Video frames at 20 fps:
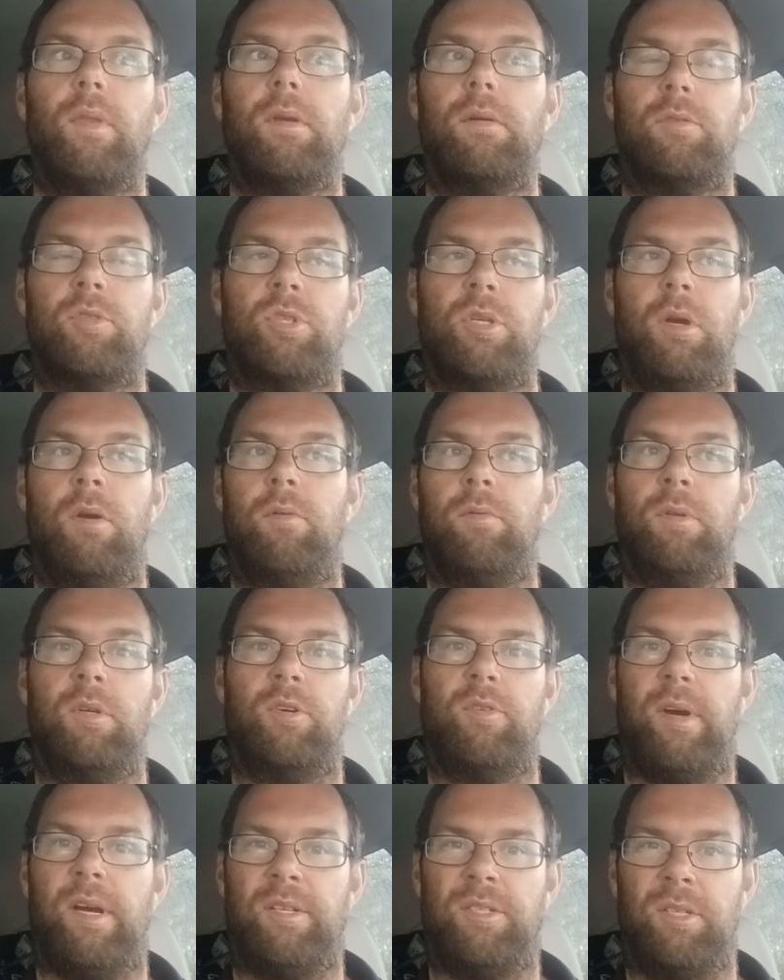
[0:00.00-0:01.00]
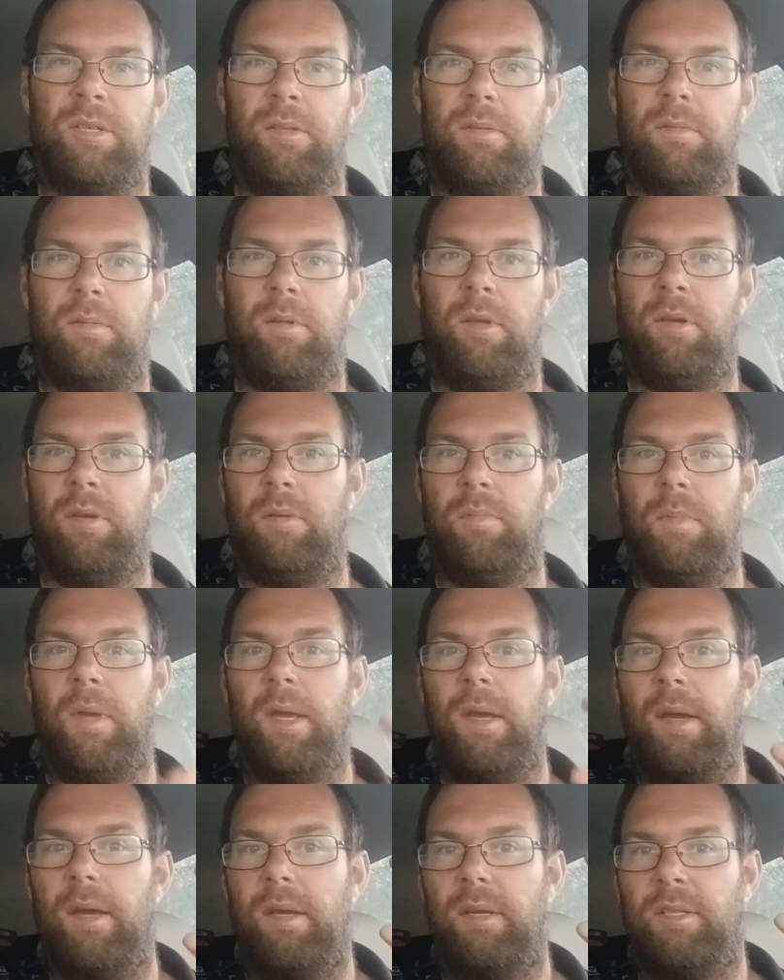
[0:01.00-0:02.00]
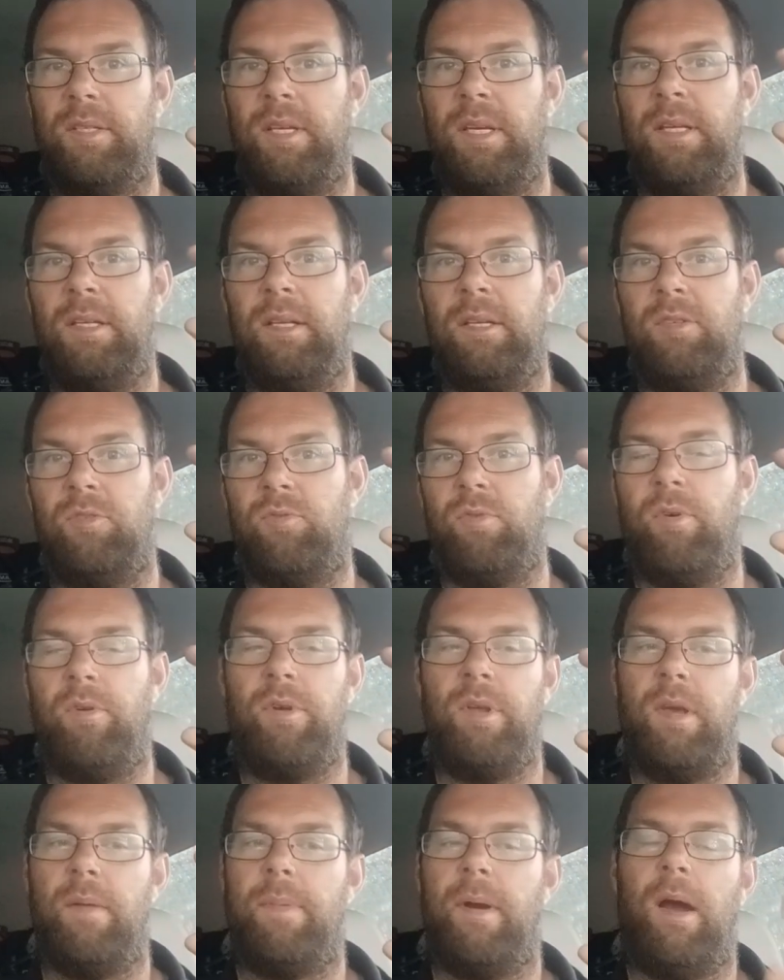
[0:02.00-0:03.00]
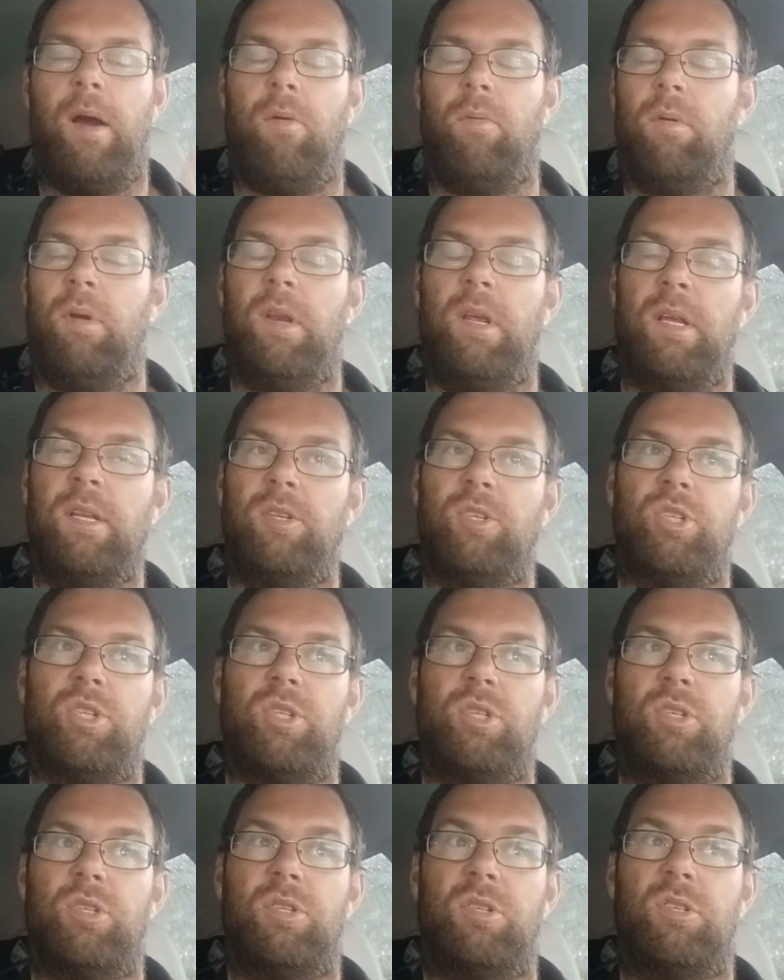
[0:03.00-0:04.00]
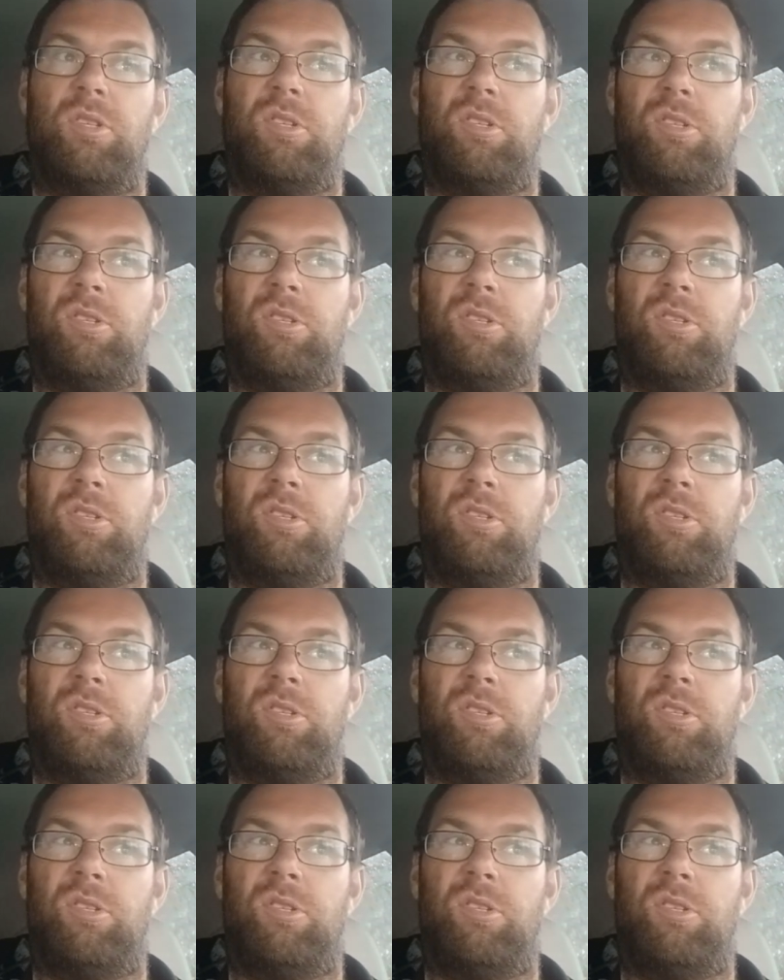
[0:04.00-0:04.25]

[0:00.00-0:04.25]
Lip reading: so the seedlings were only about an inch,